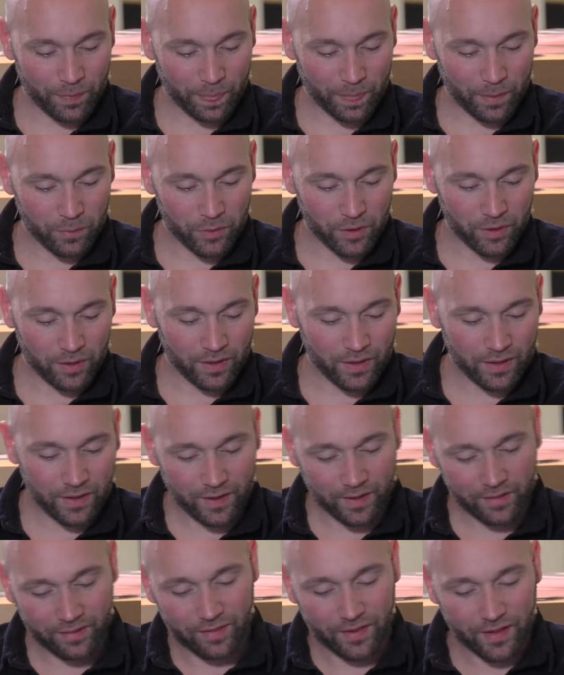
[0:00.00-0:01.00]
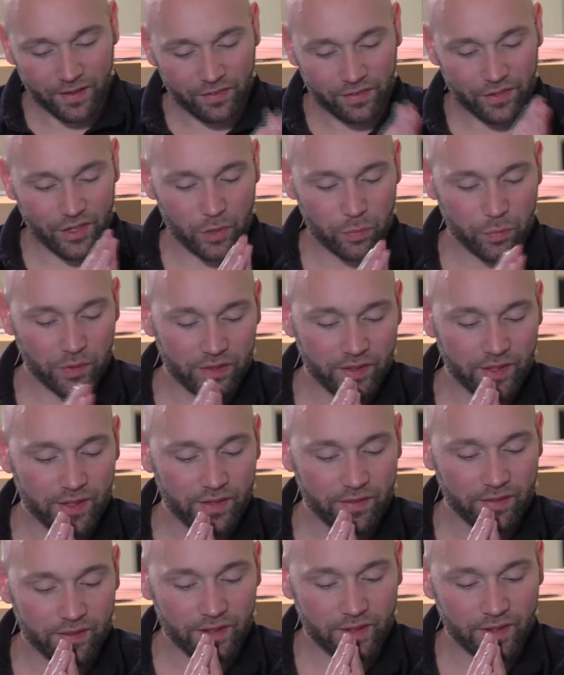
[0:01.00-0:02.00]
Well, let's start with
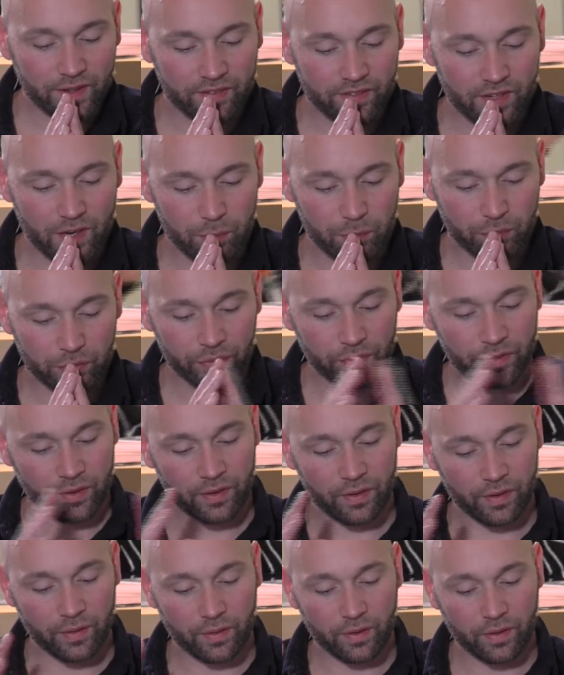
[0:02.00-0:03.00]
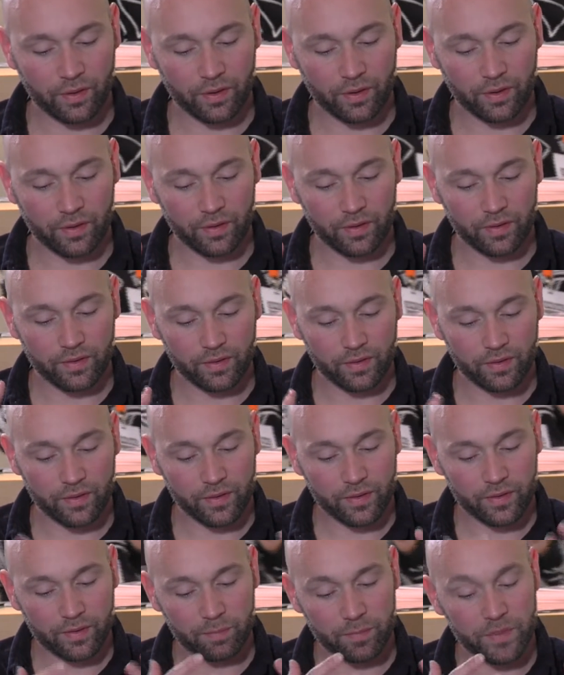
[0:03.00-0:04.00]
the example.
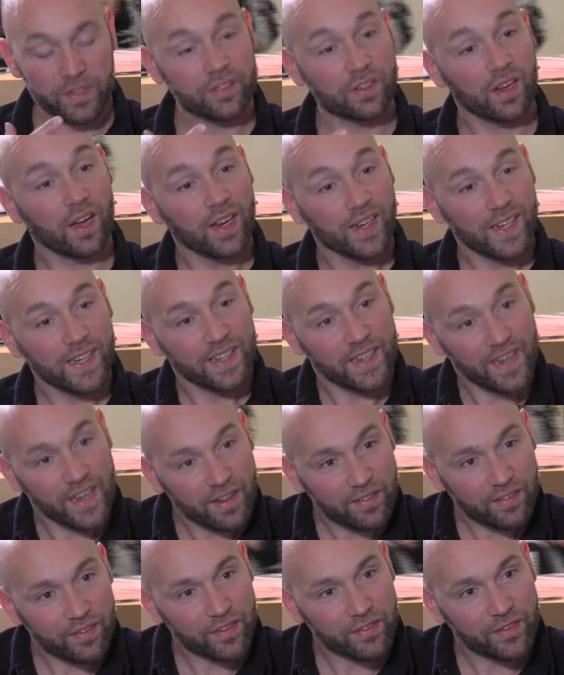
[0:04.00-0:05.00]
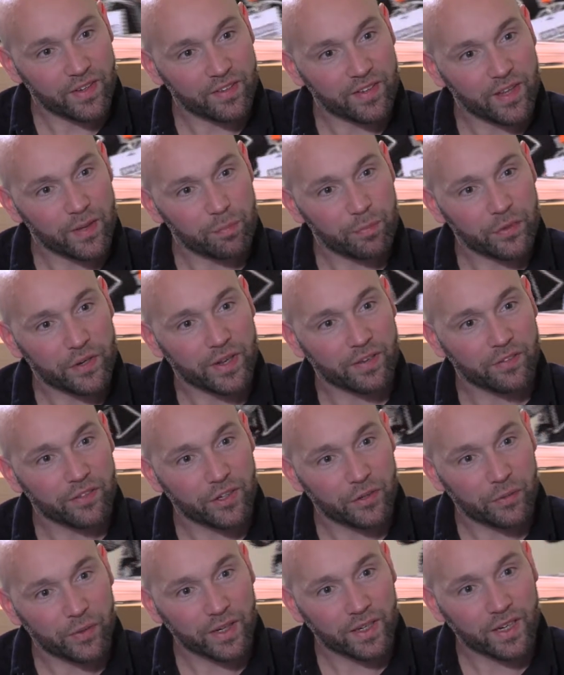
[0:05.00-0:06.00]
The Mizrahi dance, is that pronounced
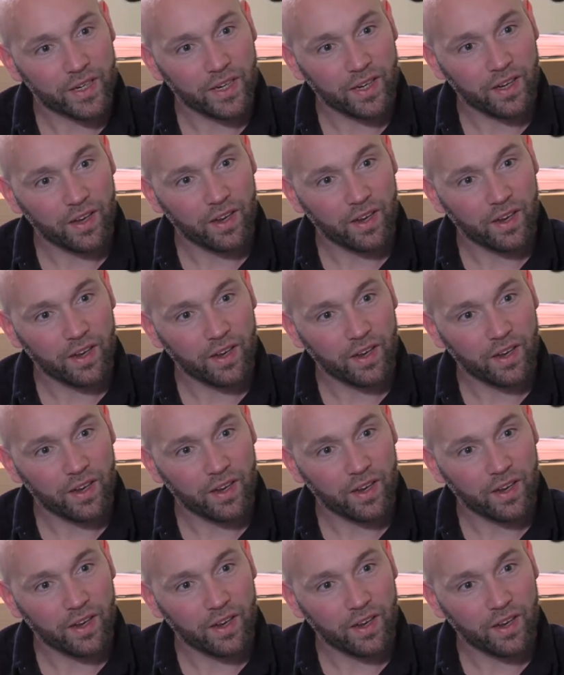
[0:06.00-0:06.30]
correctly?